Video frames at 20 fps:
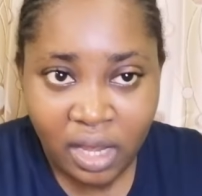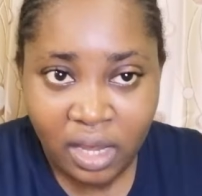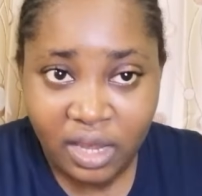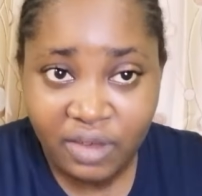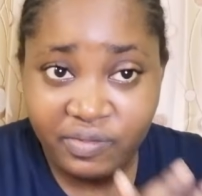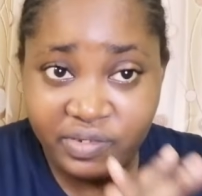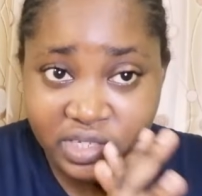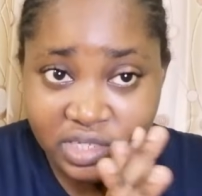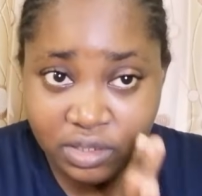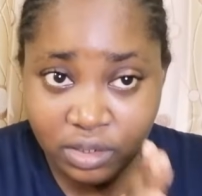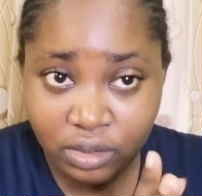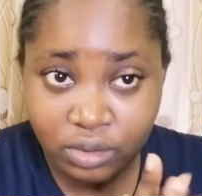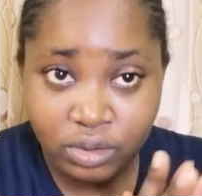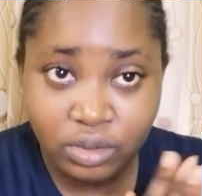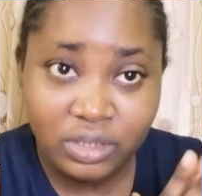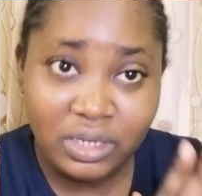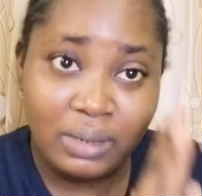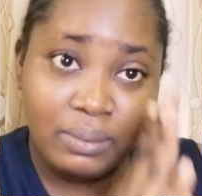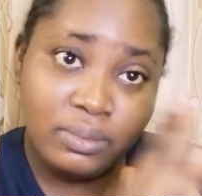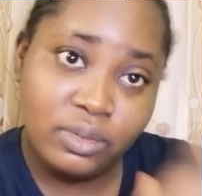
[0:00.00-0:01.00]
if it's not
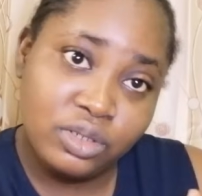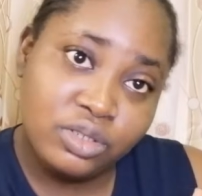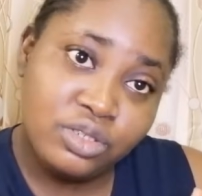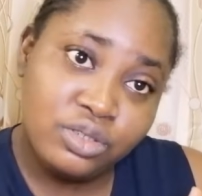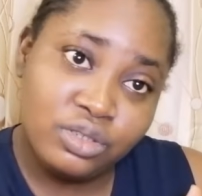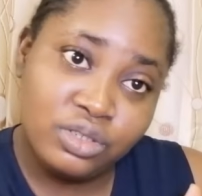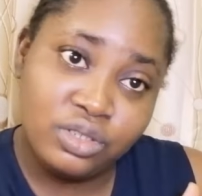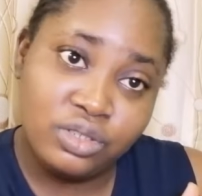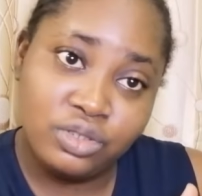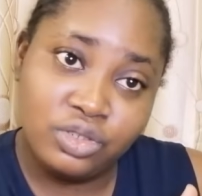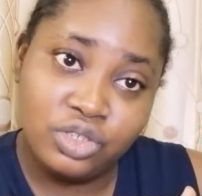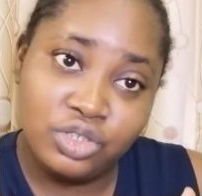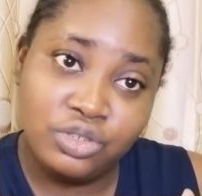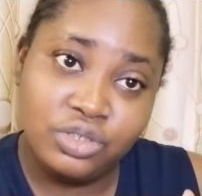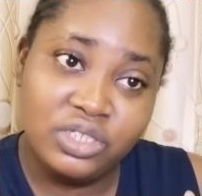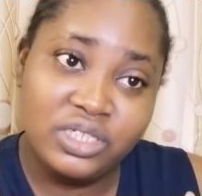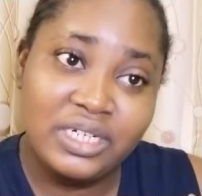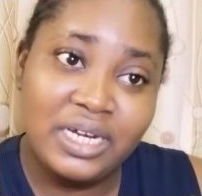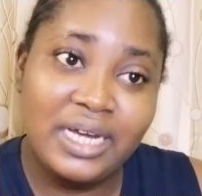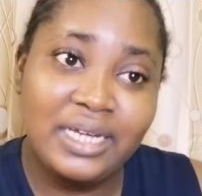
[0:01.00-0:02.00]
gone, I'm also going to show
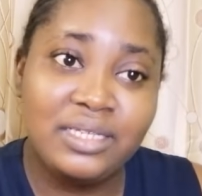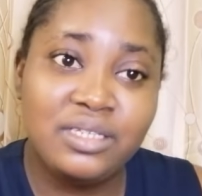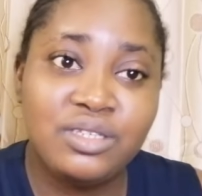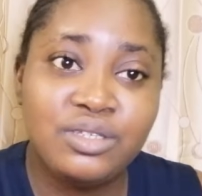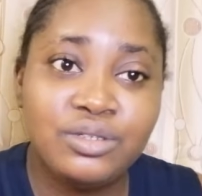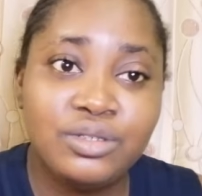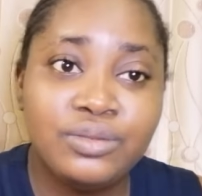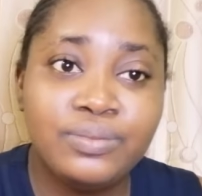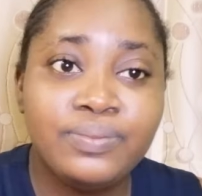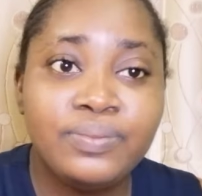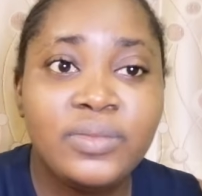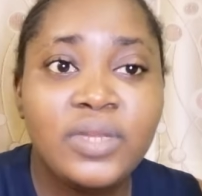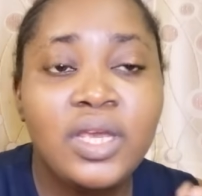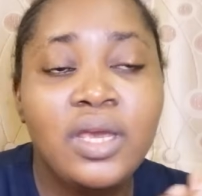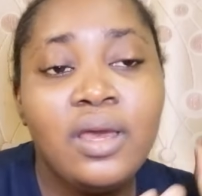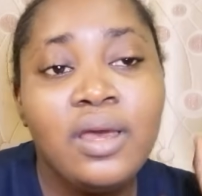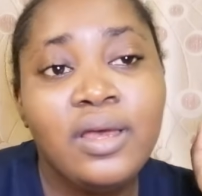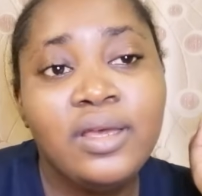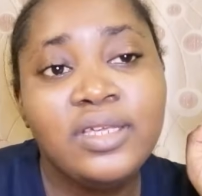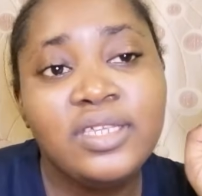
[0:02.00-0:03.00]
you guys. So
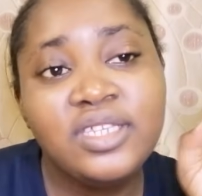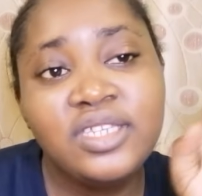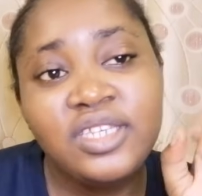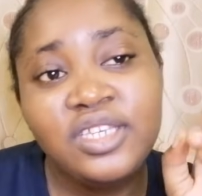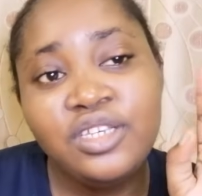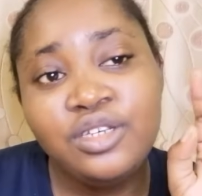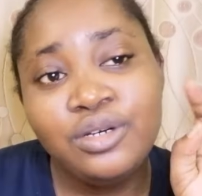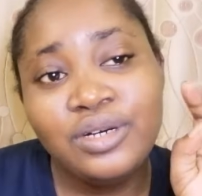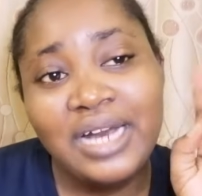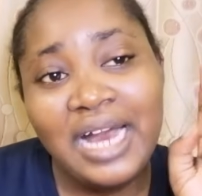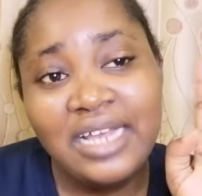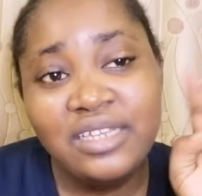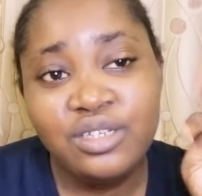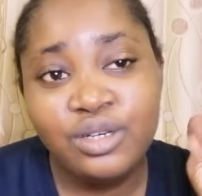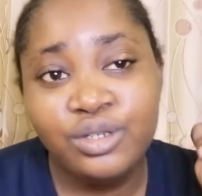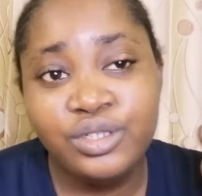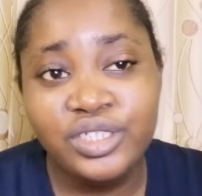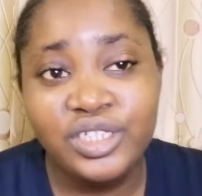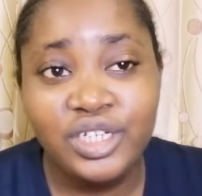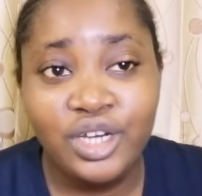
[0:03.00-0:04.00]
see you guys
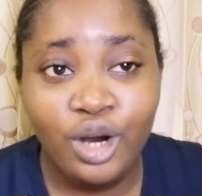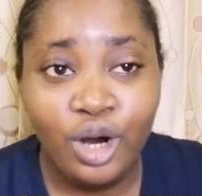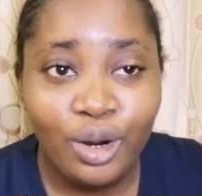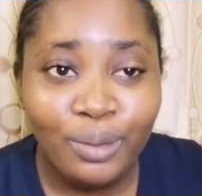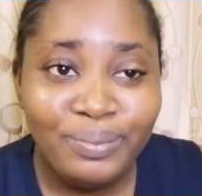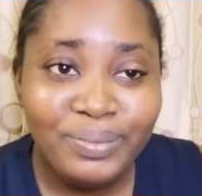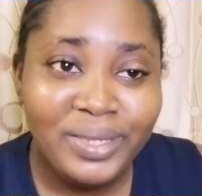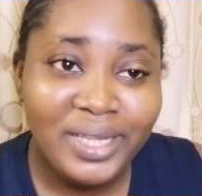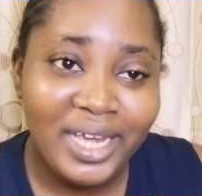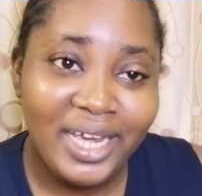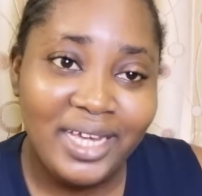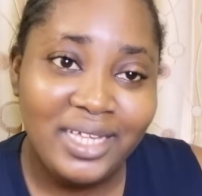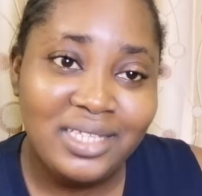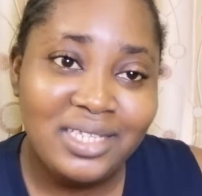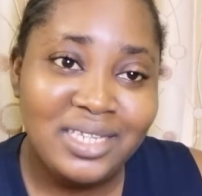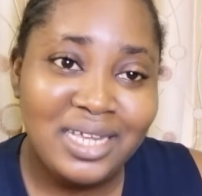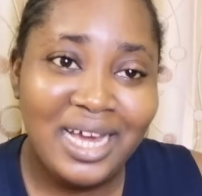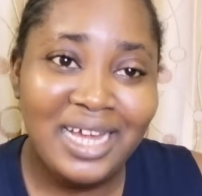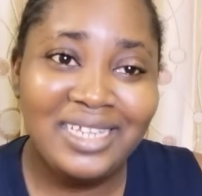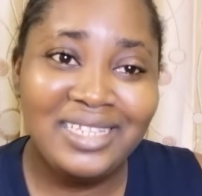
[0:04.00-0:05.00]
on the
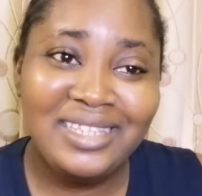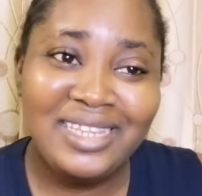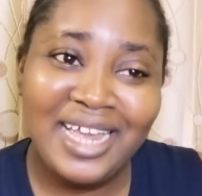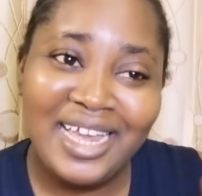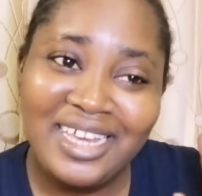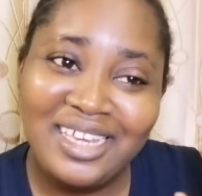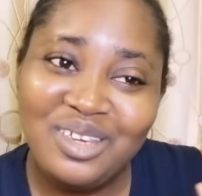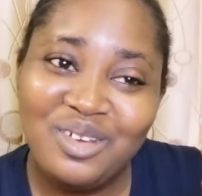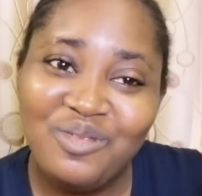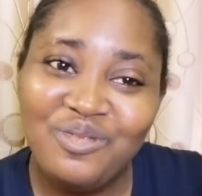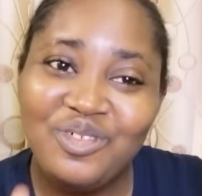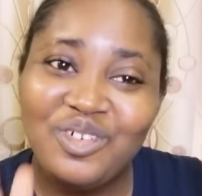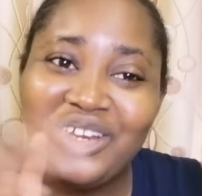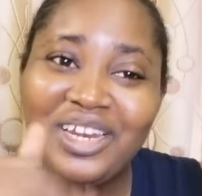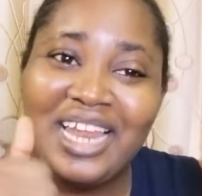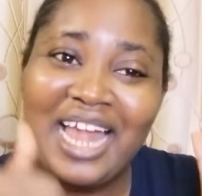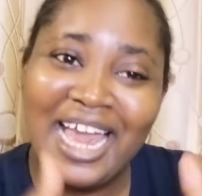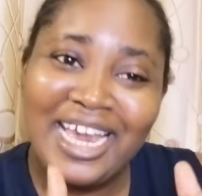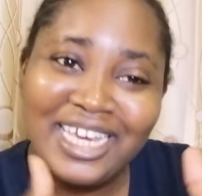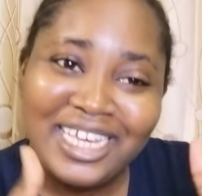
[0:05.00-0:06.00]
updates, and thank you for
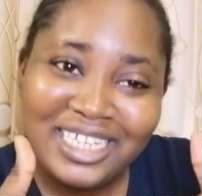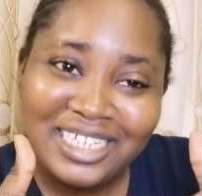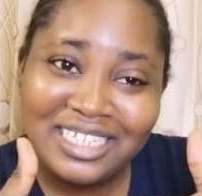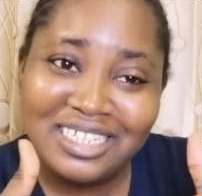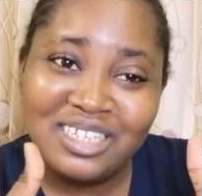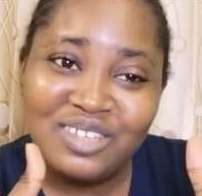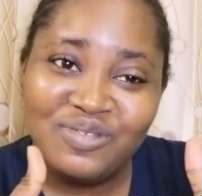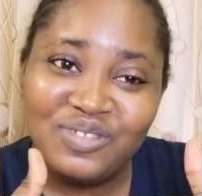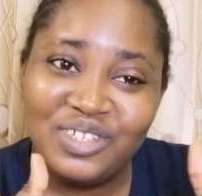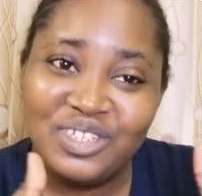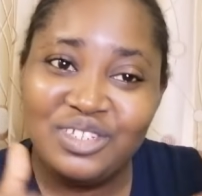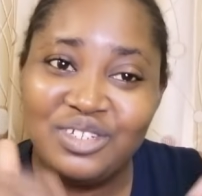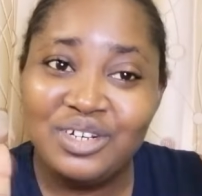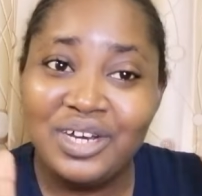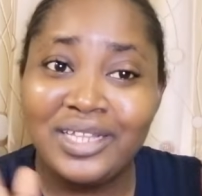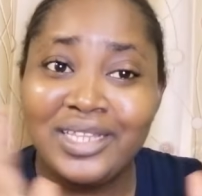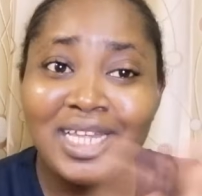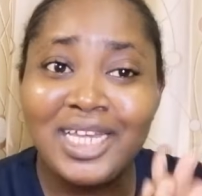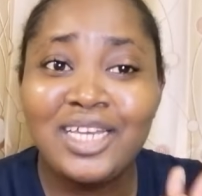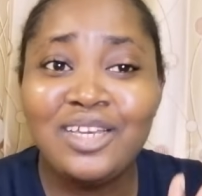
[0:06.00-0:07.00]
liking this video,
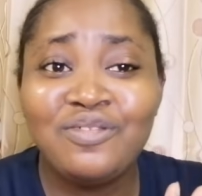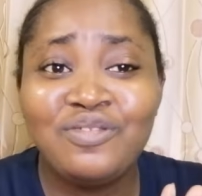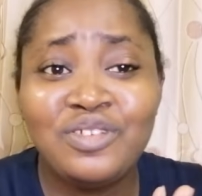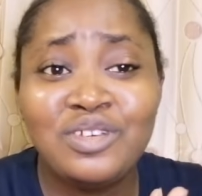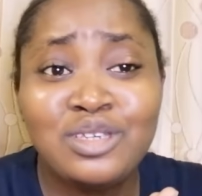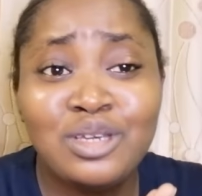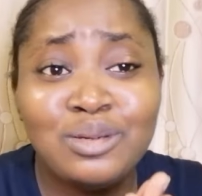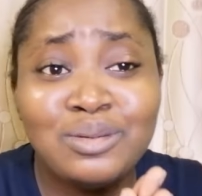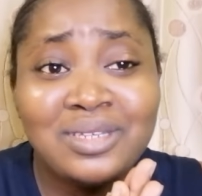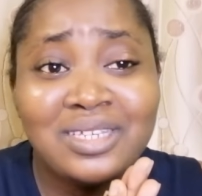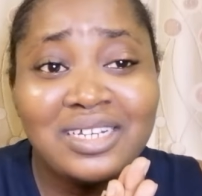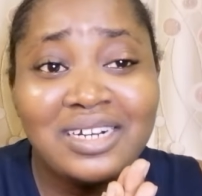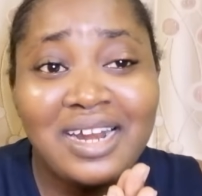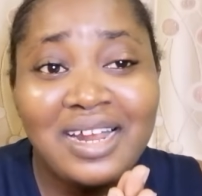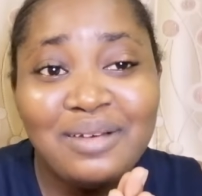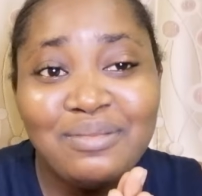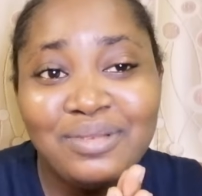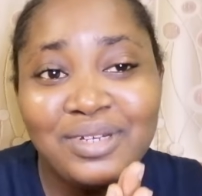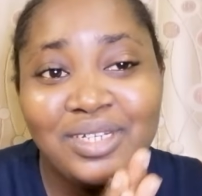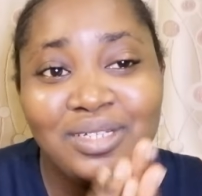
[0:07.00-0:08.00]
and thank you for
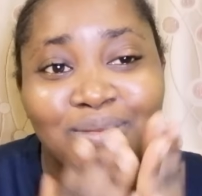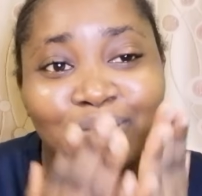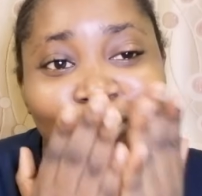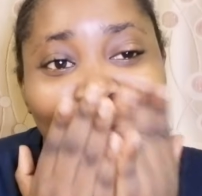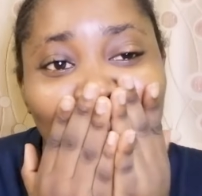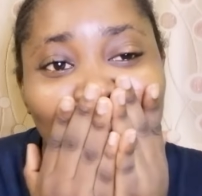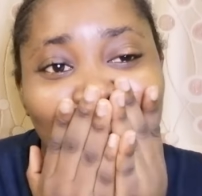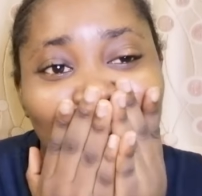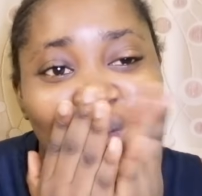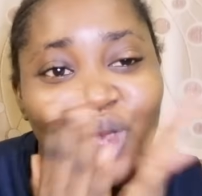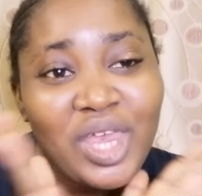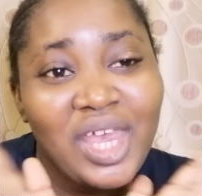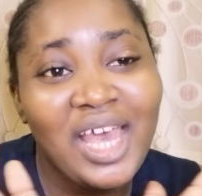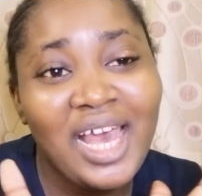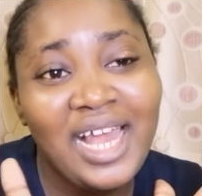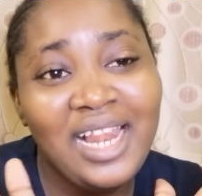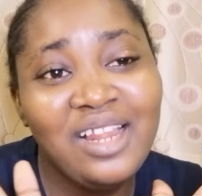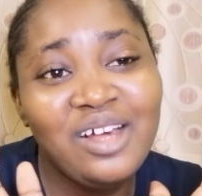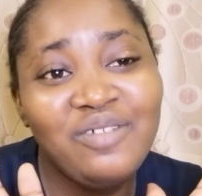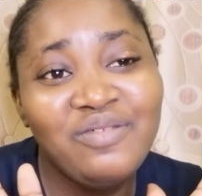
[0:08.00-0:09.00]
subscribing.
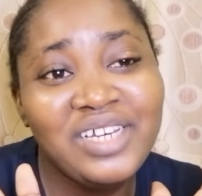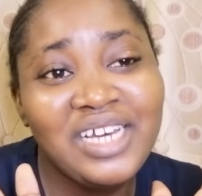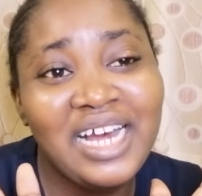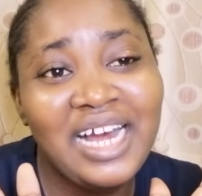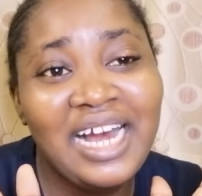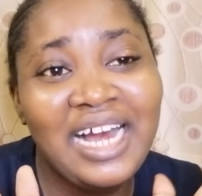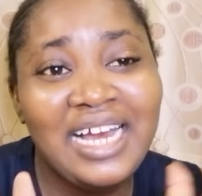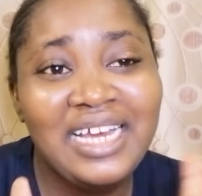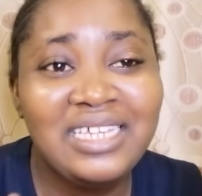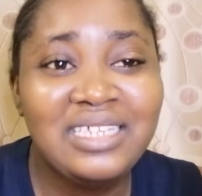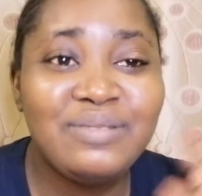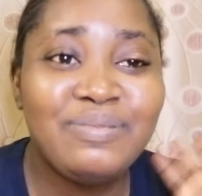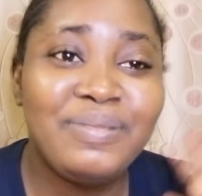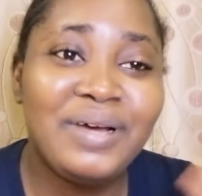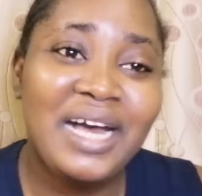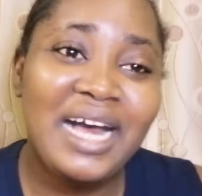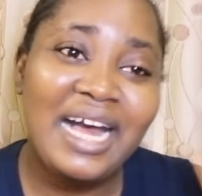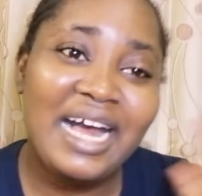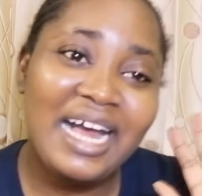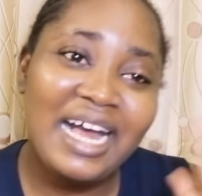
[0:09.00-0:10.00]
I love you guys.
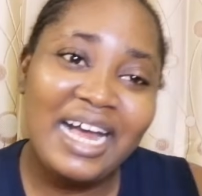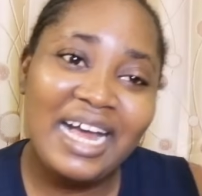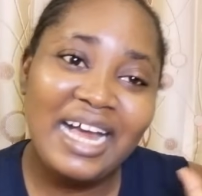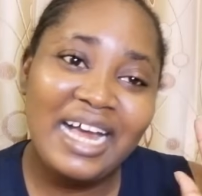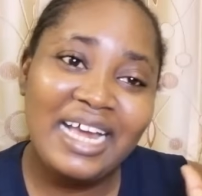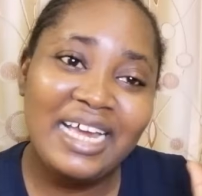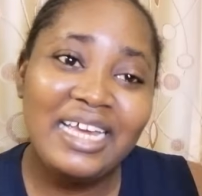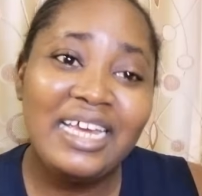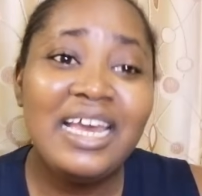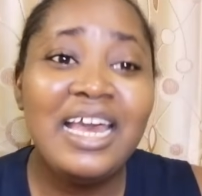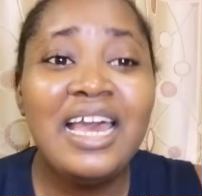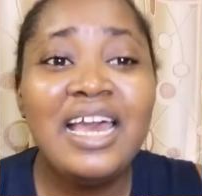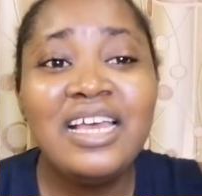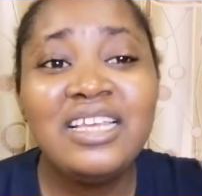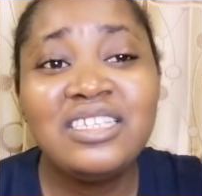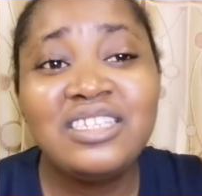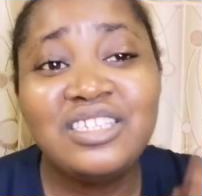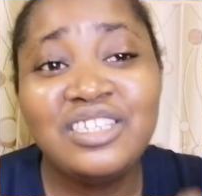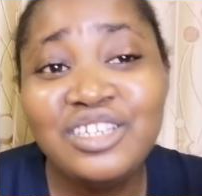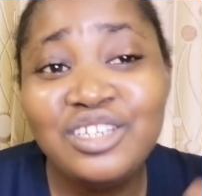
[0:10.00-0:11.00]
Bye.
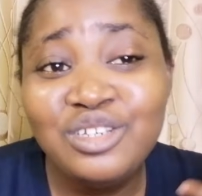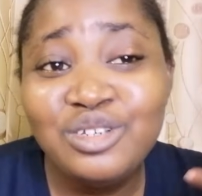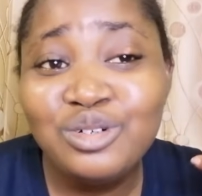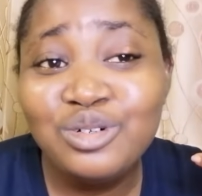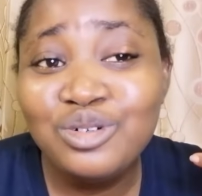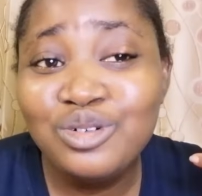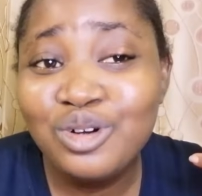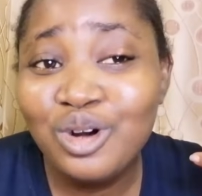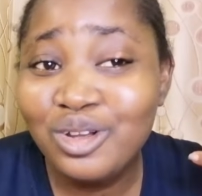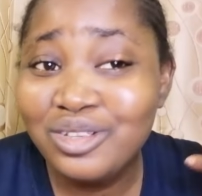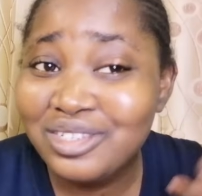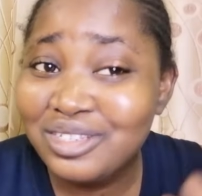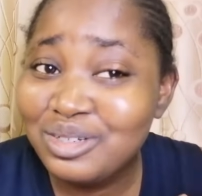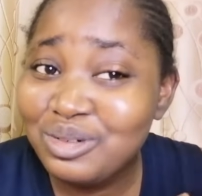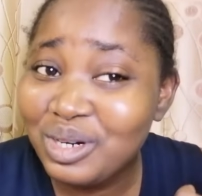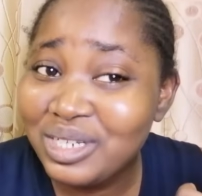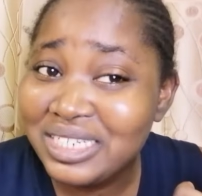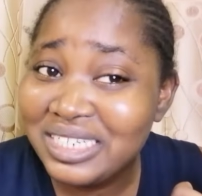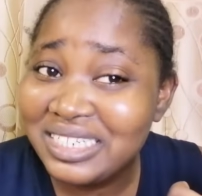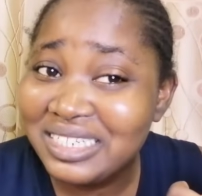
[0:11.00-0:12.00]
See you. Continue
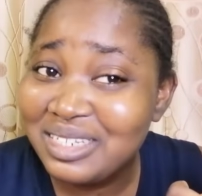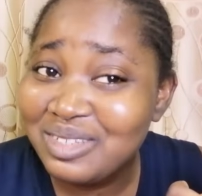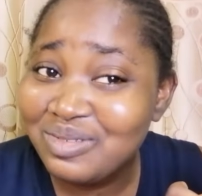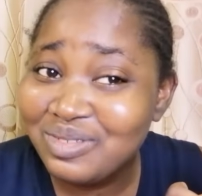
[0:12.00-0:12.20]
watching this